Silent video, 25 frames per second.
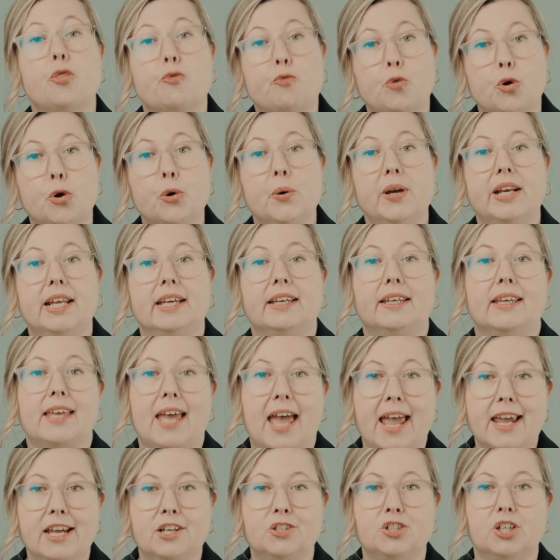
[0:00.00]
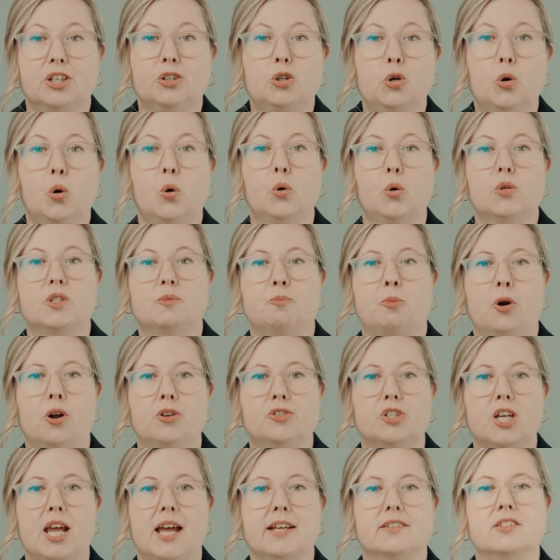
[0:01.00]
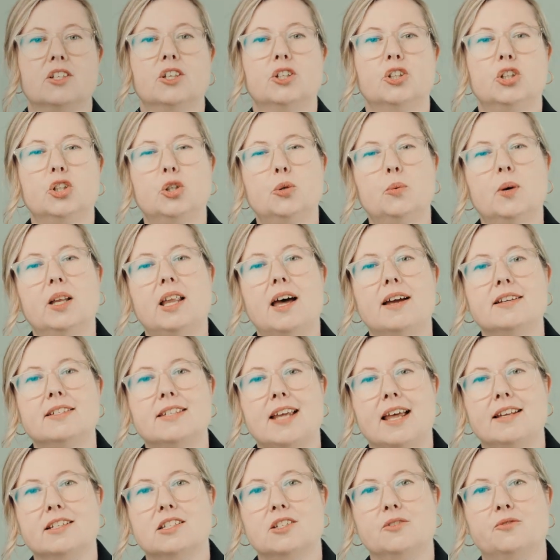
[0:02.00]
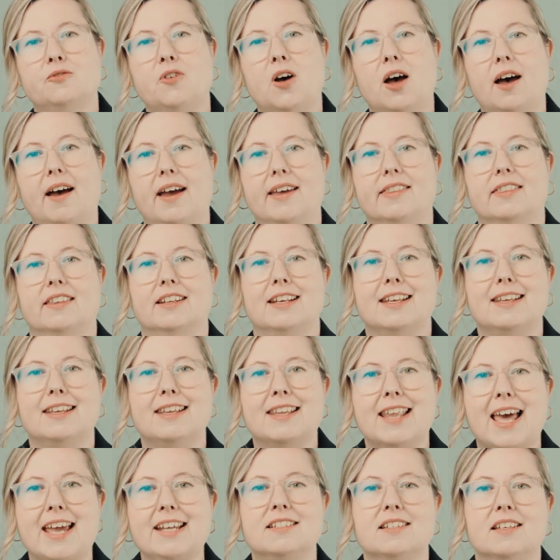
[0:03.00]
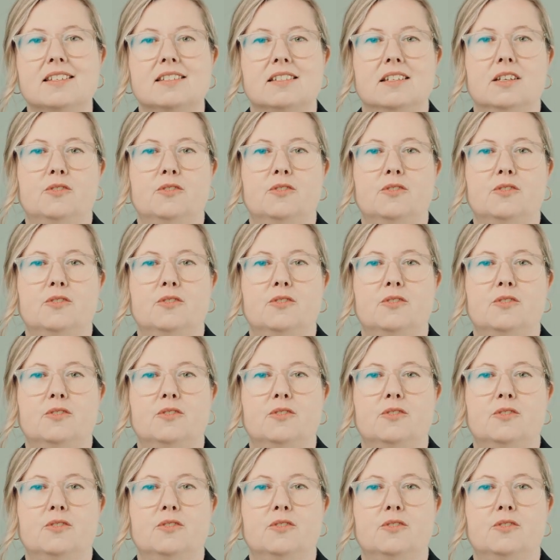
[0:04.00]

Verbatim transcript: Through an engaging course project, you will identify the latest